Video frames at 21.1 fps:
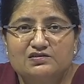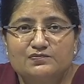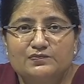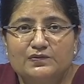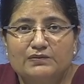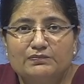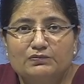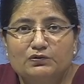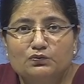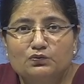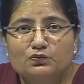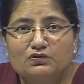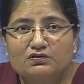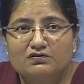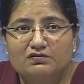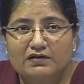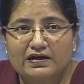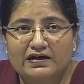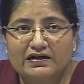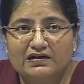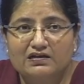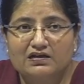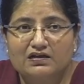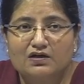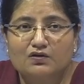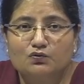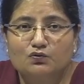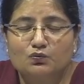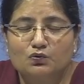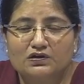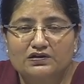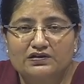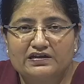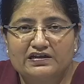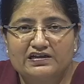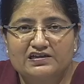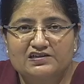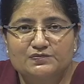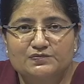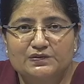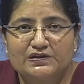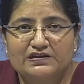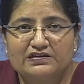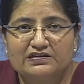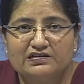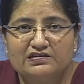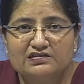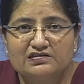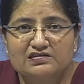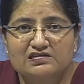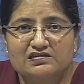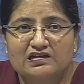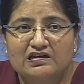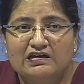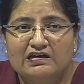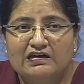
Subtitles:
people would write down what they experienced,